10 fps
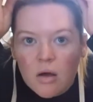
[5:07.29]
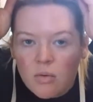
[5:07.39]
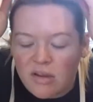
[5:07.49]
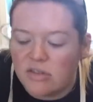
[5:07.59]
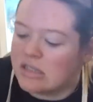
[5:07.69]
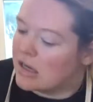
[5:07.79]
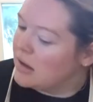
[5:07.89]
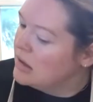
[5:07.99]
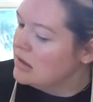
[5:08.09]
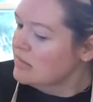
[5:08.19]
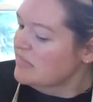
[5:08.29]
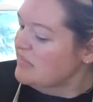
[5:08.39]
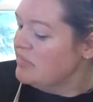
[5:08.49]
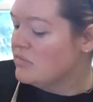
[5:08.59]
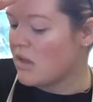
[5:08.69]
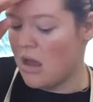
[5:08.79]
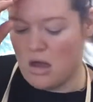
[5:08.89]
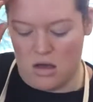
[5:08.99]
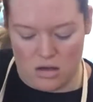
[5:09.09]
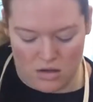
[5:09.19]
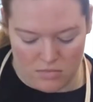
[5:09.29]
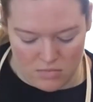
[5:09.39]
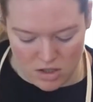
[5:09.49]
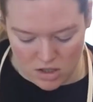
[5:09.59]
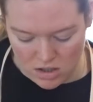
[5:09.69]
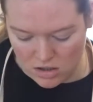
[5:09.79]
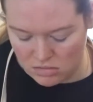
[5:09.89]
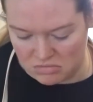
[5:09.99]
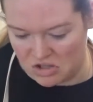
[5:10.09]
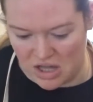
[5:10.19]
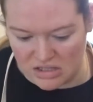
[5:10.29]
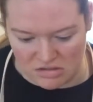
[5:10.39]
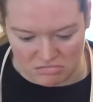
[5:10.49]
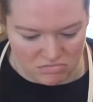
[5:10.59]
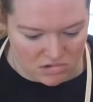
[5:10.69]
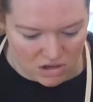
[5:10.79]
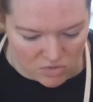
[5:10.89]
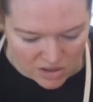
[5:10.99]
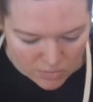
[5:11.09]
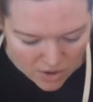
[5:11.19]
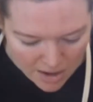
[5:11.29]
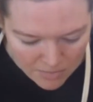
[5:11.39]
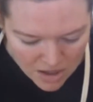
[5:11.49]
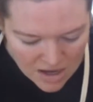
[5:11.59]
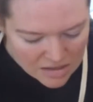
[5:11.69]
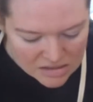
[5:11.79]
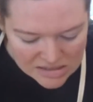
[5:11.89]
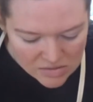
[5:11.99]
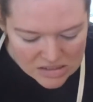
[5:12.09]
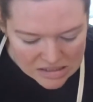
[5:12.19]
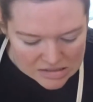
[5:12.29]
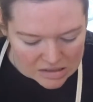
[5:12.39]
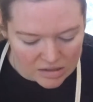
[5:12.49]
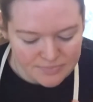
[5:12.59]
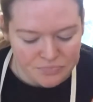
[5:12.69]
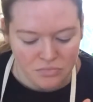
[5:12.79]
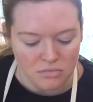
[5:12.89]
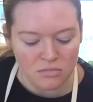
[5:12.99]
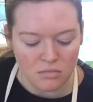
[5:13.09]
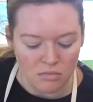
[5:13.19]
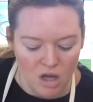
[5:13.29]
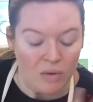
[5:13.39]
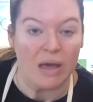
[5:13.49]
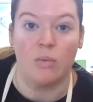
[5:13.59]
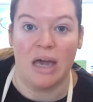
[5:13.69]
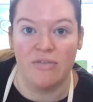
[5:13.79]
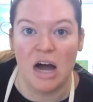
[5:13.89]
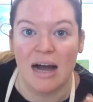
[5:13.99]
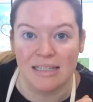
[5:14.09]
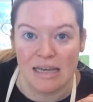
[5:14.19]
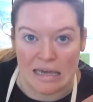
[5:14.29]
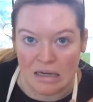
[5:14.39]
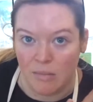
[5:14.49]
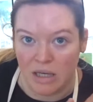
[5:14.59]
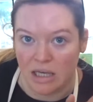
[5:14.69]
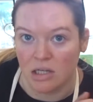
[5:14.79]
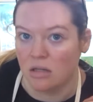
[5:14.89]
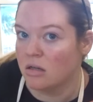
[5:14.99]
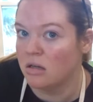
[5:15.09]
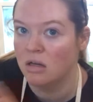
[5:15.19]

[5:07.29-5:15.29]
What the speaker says: We love to see it. So that's the only prep. This sounds easy. Okay, we have a hot take coming in.